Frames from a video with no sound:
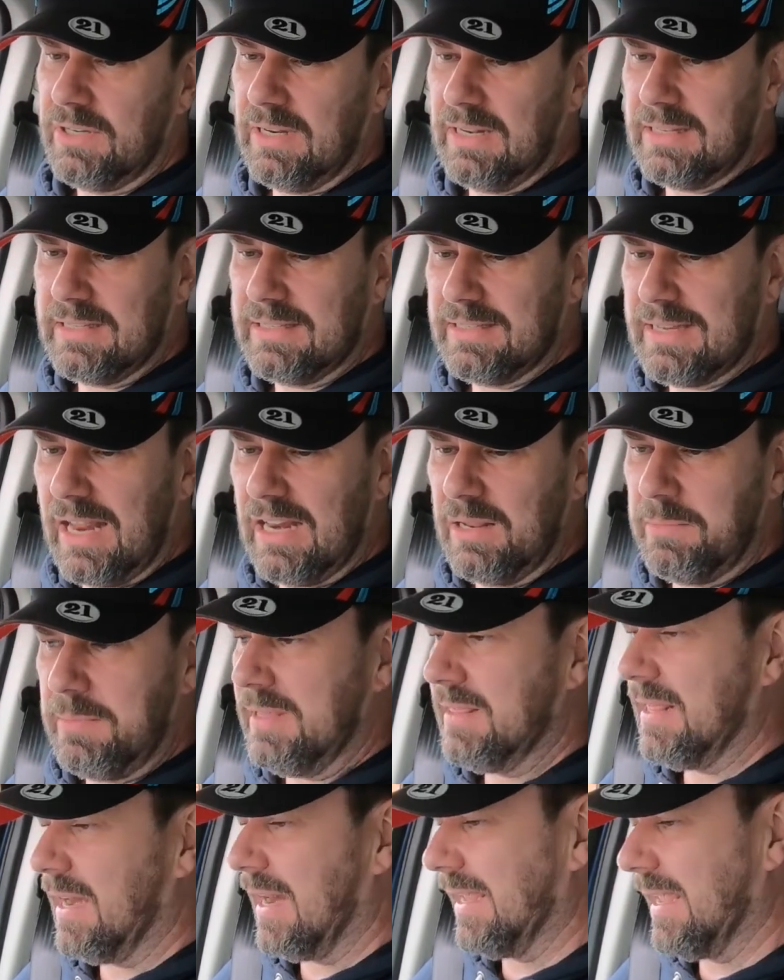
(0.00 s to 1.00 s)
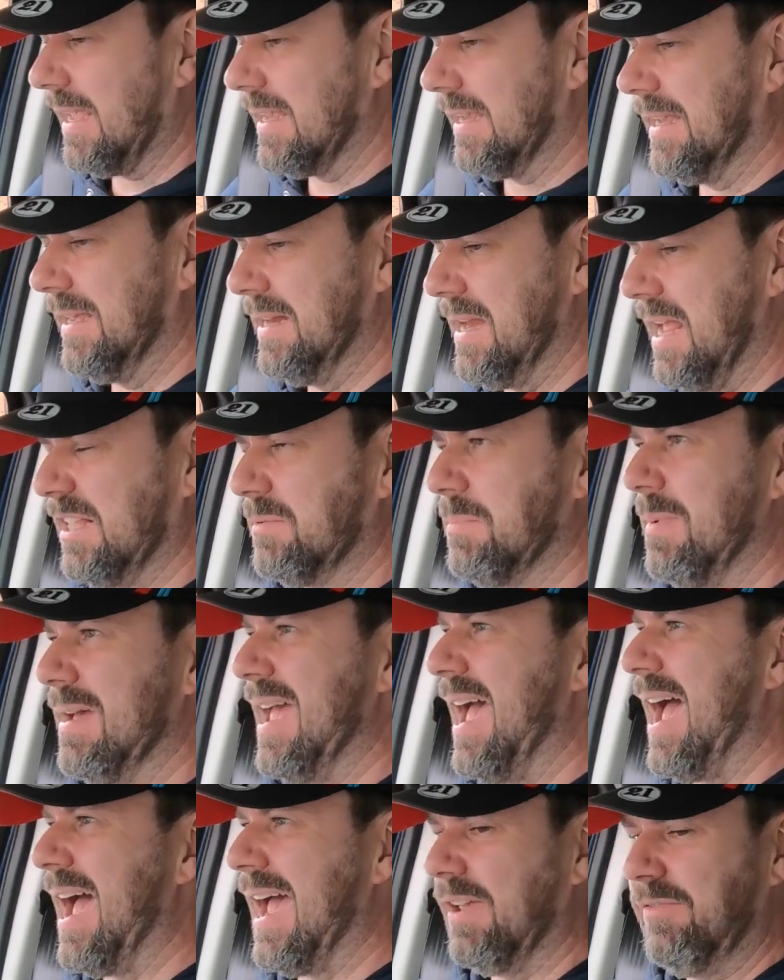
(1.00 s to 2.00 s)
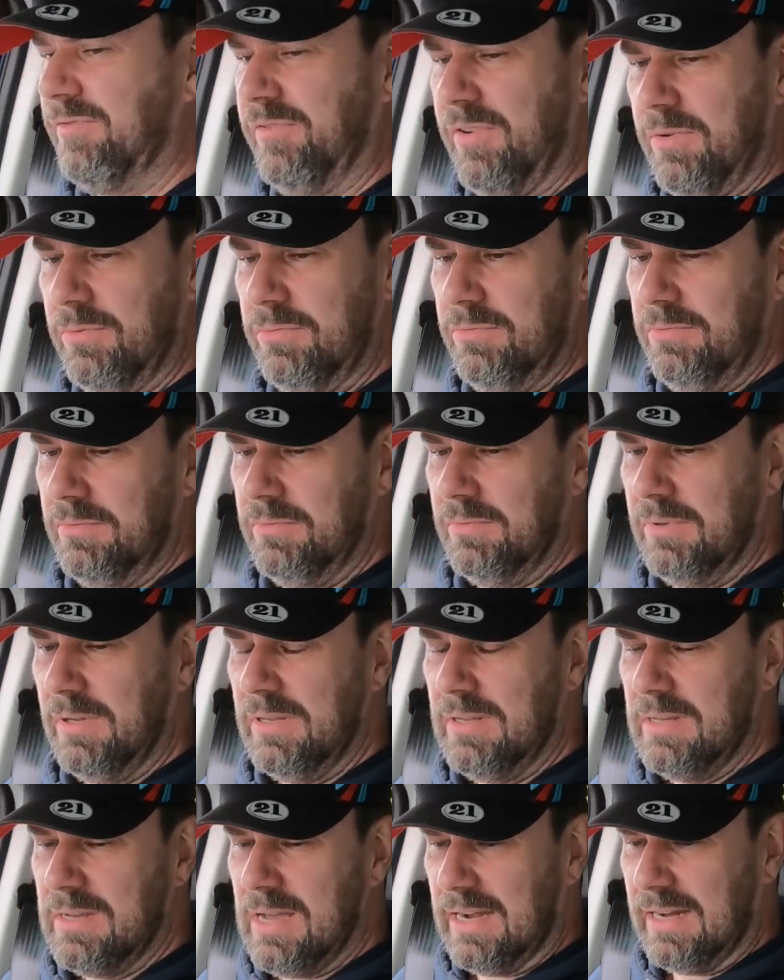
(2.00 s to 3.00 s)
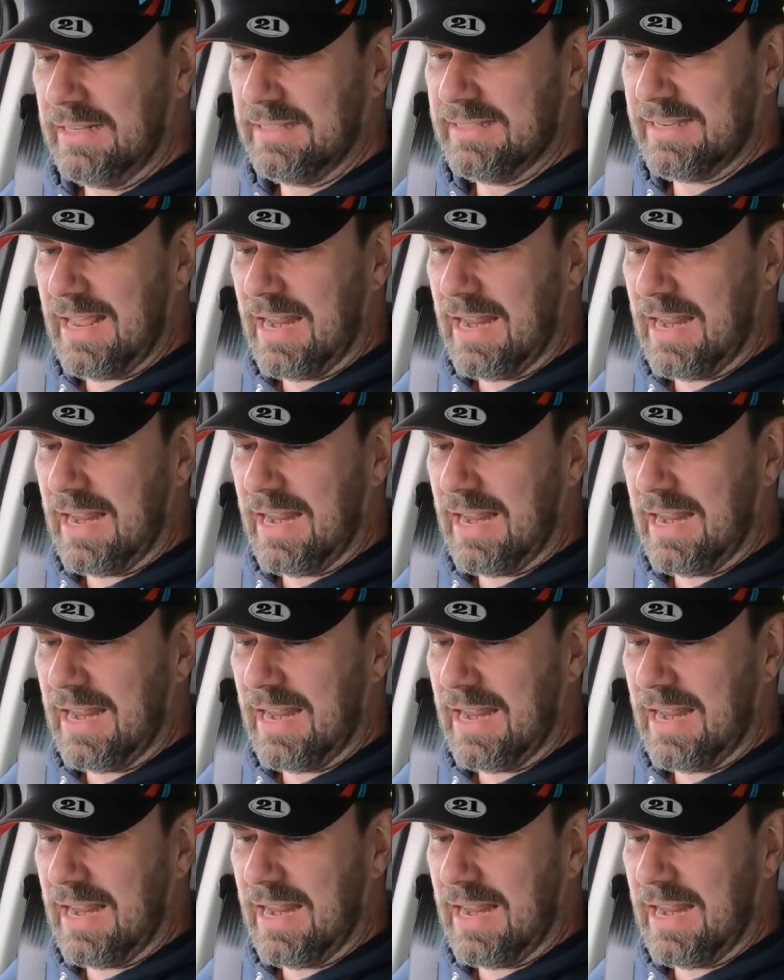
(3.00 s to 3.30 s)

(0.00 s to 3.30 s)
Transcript: It's telling me that I can connect my iPhone, and it